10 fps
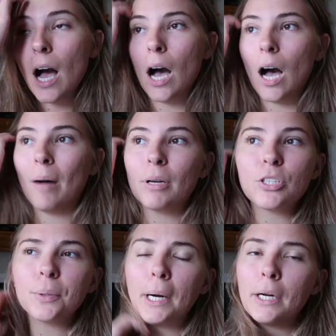
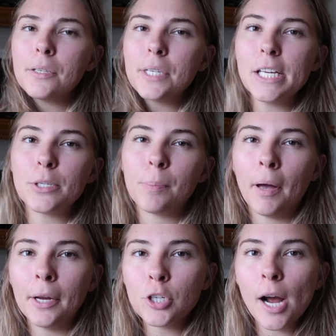so honestly I should
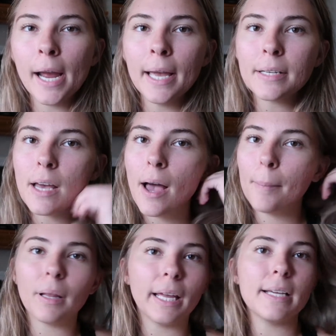probably try it,
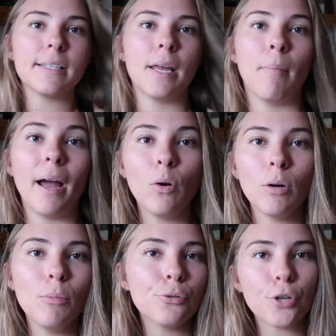but like I said, my
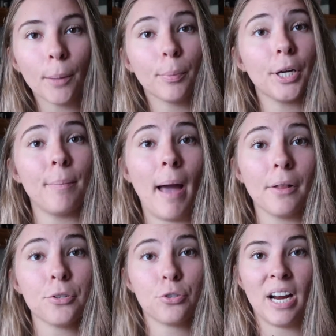hormones are pretty
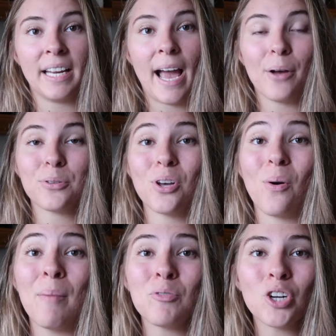balanced right now, so
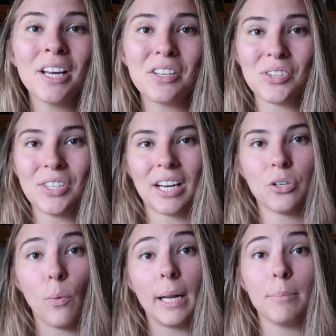I'm trying to stick
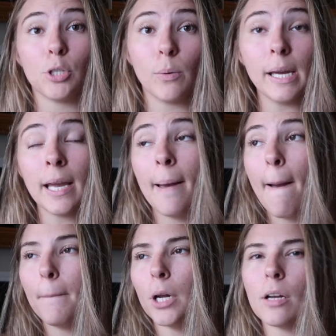to what I'm doing.
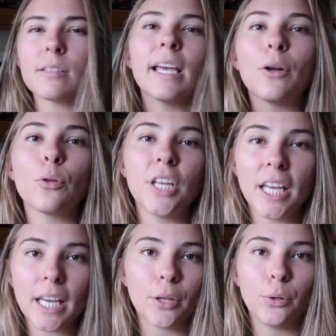But honestly, I don't
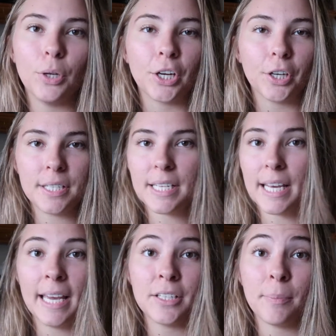think including green
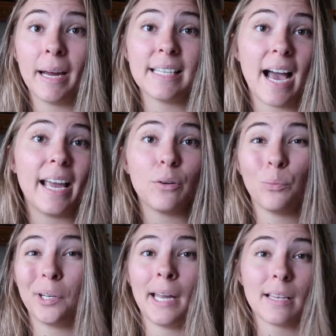tea into my diet
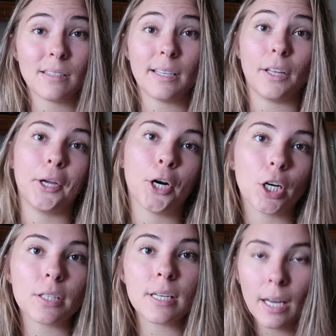would necessarily
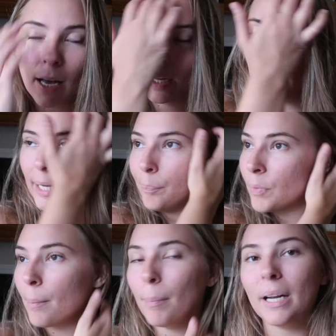hurt,
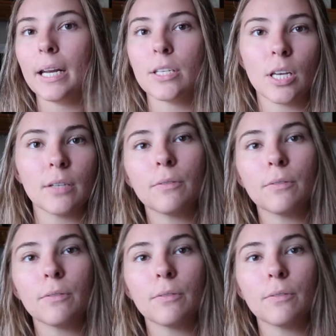but it is